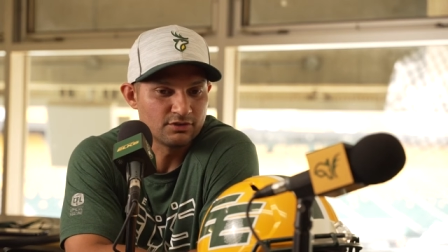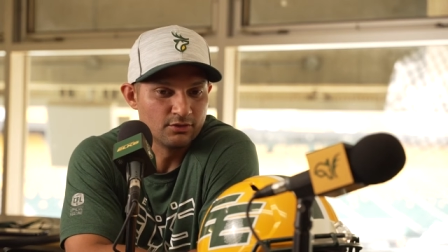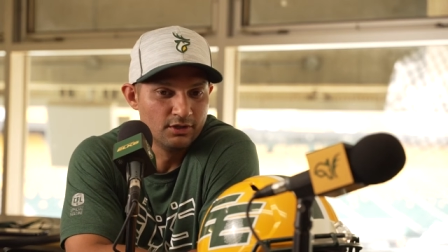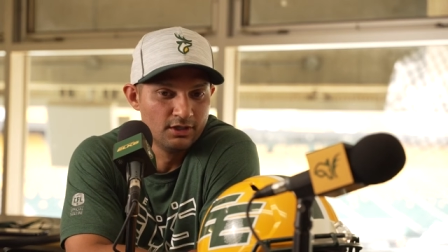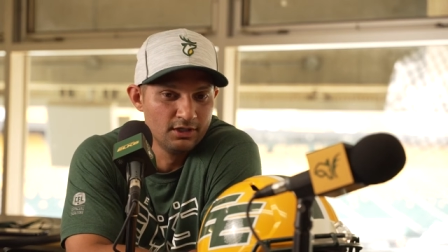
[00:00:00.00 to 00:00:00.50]

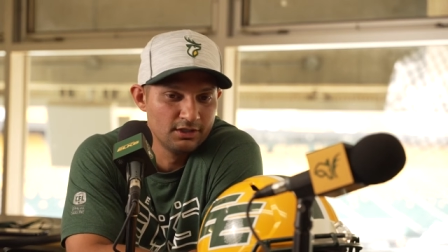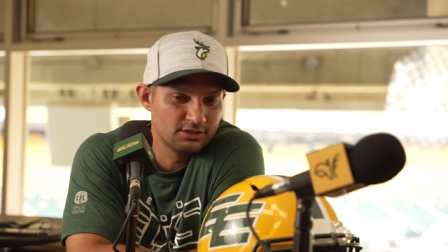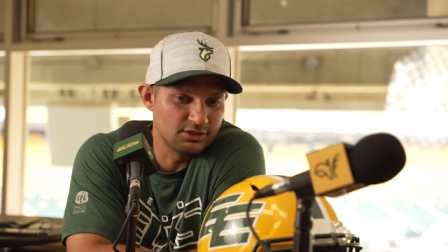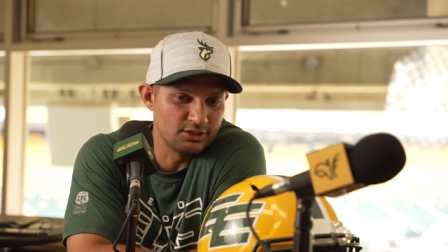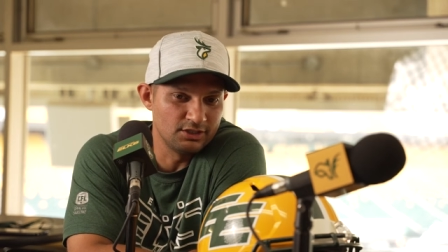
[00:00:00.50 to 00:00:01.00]
So
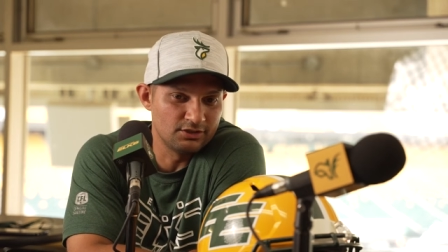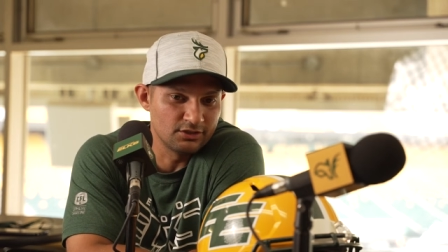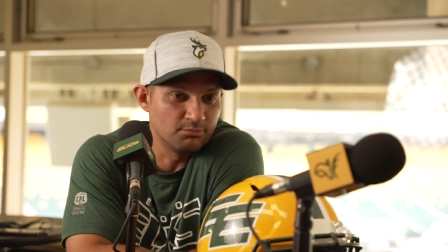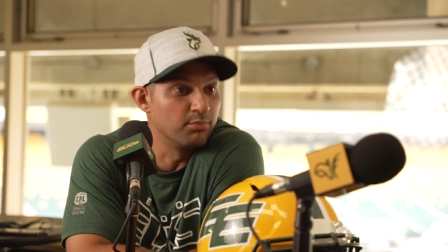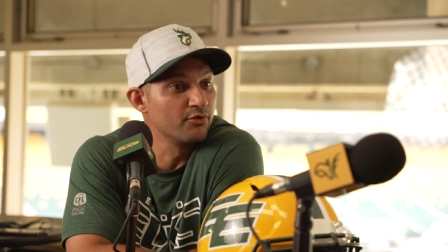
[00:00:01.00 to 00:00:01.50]
she
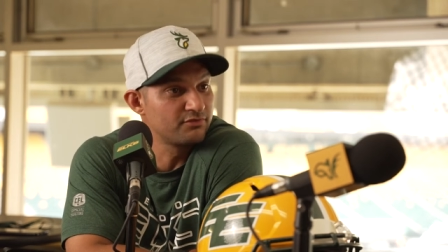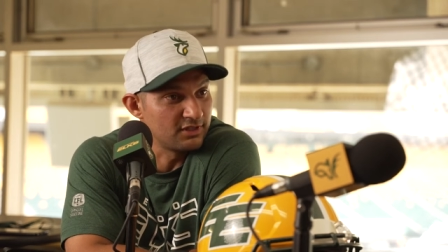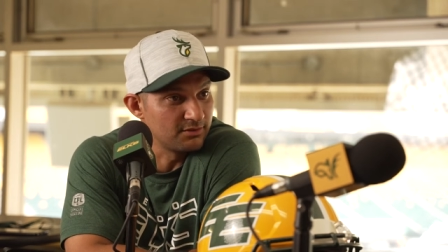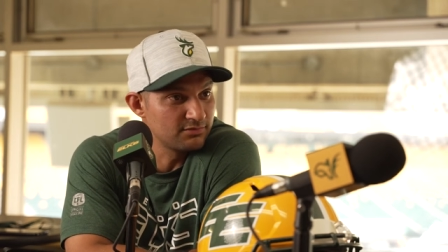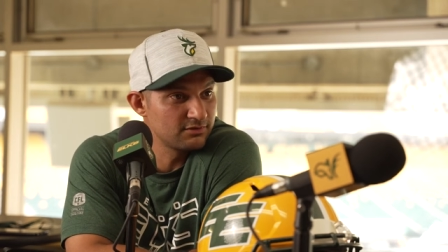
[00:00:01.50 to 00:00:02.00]
took both
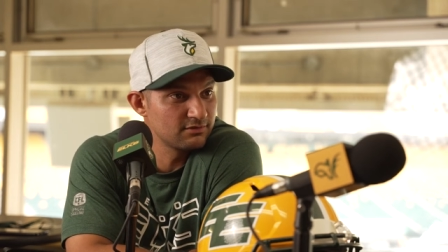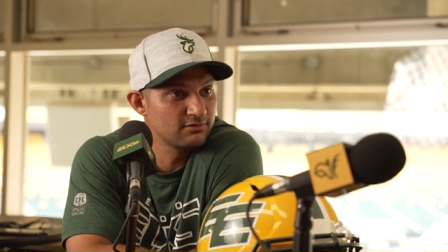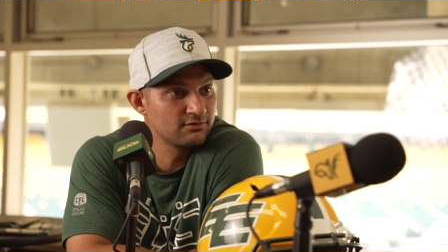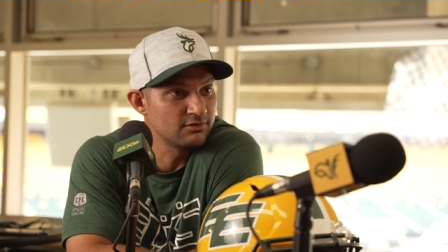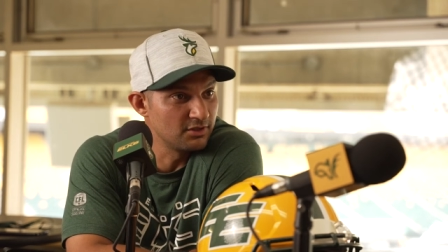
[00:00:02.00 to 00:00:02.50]
teams
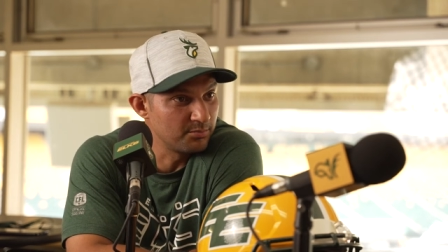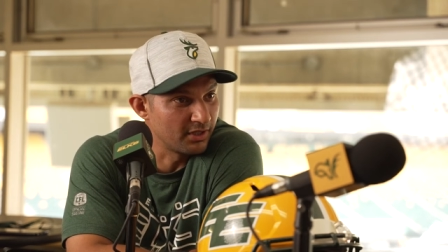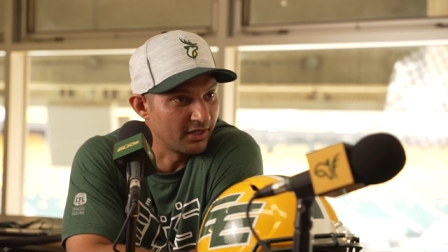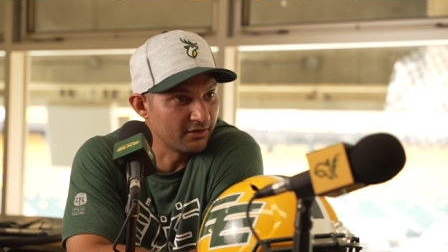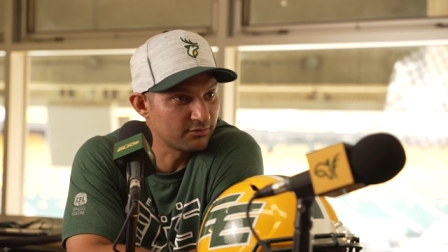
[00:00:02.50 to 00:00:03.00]
to the
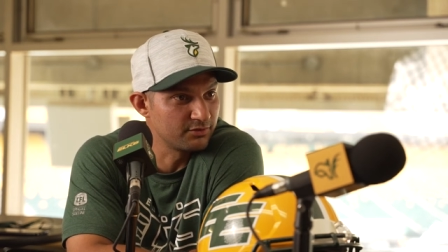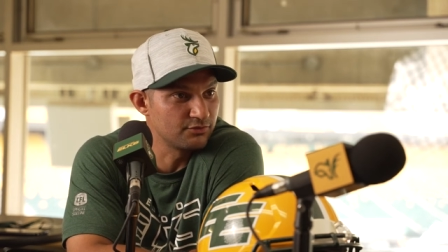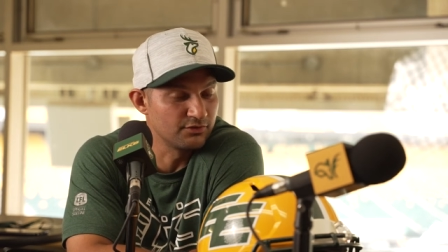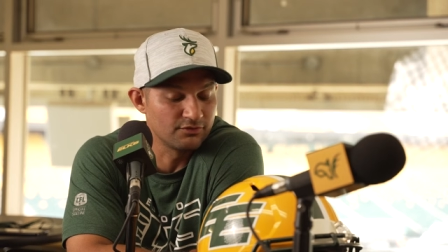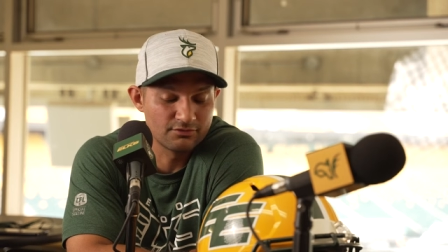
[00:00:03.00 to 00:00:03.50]
playoffs,
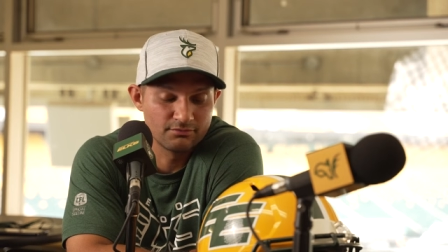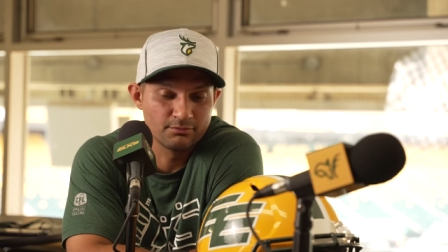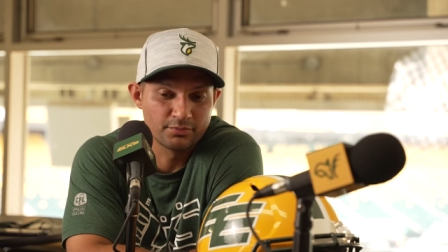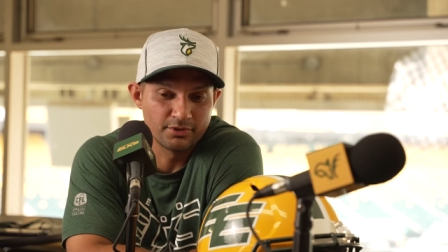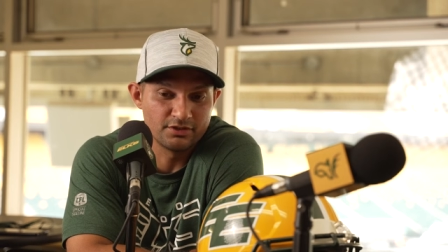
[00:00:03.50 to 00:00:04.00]
which was
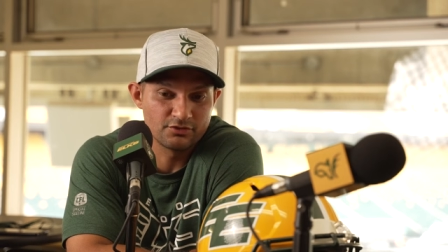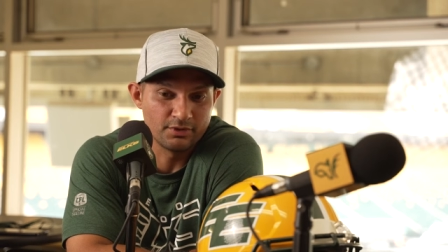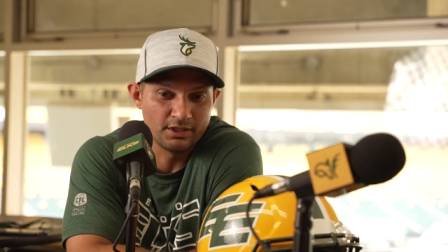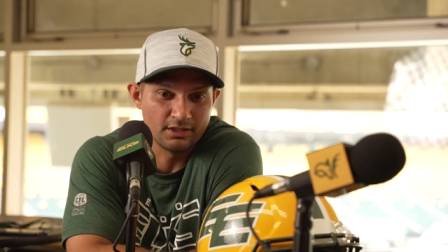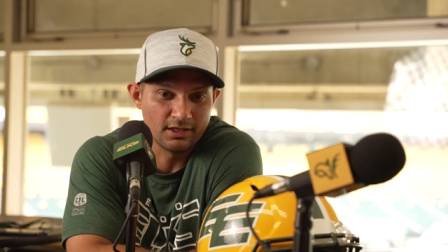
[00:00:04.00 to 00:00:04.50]
pretty sweet.